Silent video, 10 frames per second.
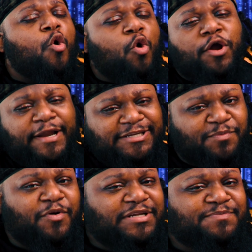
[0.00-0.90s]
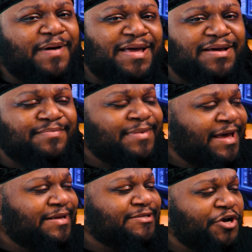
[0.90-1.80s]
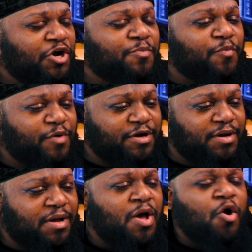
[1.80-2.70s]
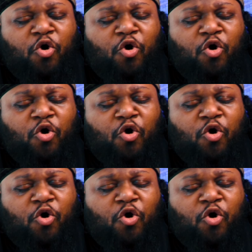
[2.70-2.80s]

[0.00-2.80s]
Or did your boy just buy him a terrible rug?